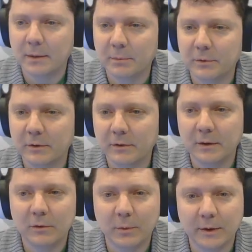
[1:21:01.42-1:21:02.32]
16,
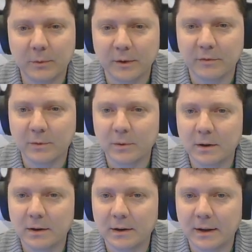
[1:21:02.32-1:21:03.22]

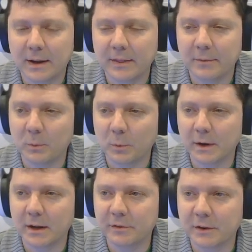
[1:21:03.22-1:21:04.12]
2024. They've been
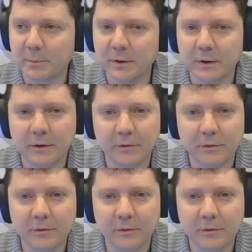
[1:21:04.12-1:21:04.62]
working on it for a couple years.